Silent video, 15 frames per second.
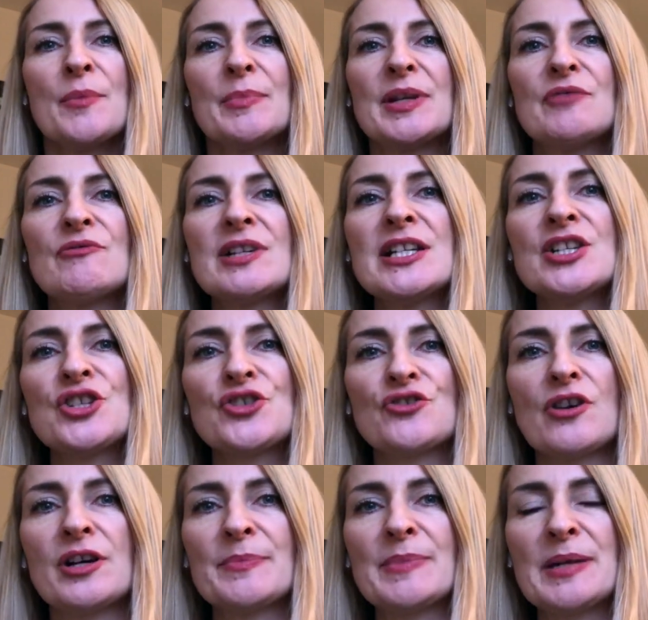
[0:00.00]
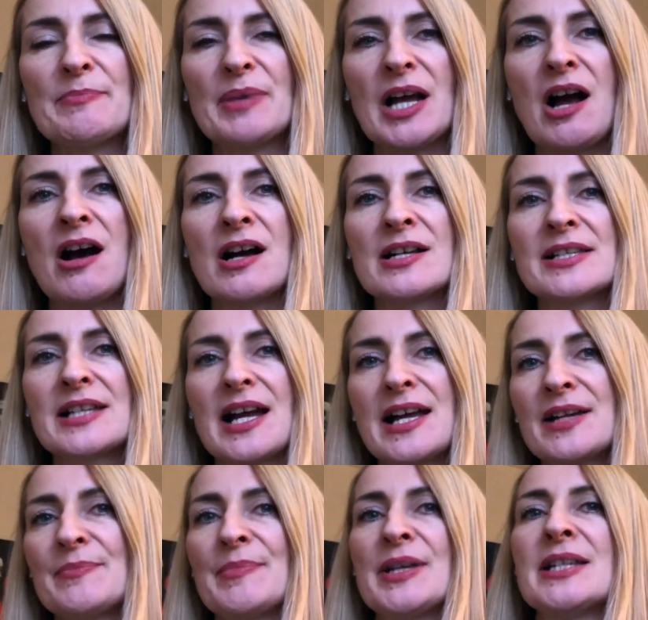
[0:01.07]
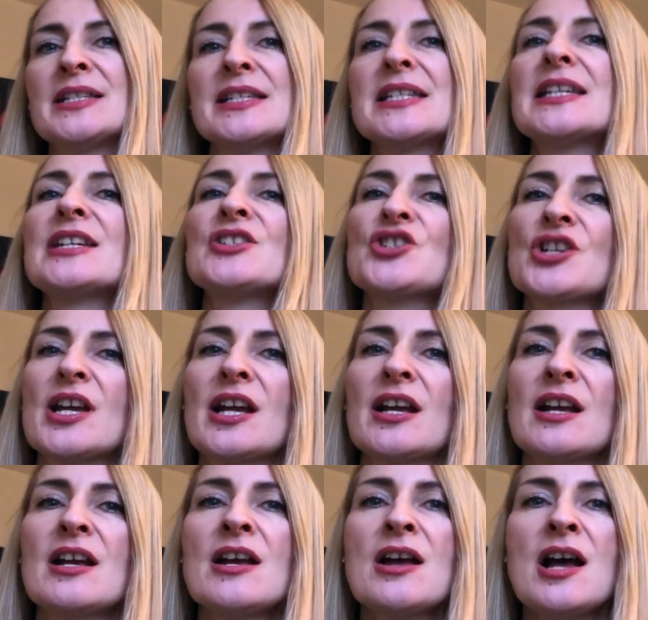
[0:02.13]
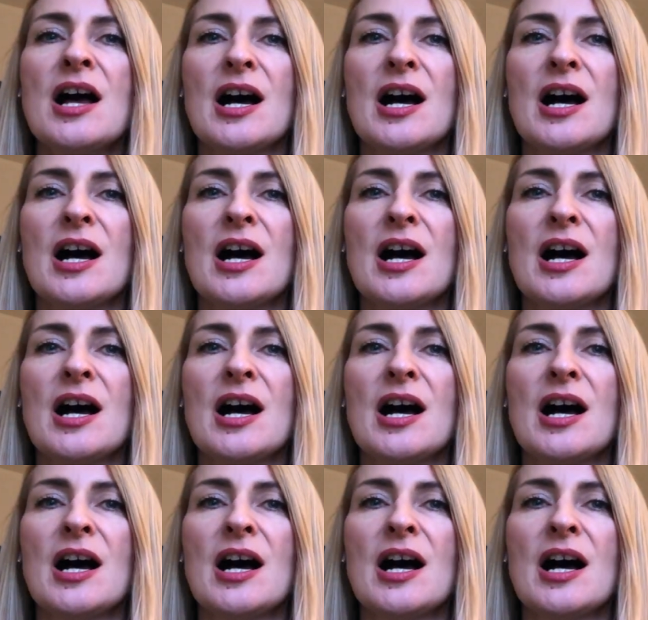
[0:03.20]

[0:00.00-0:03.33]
But it really struck me because I had been teaching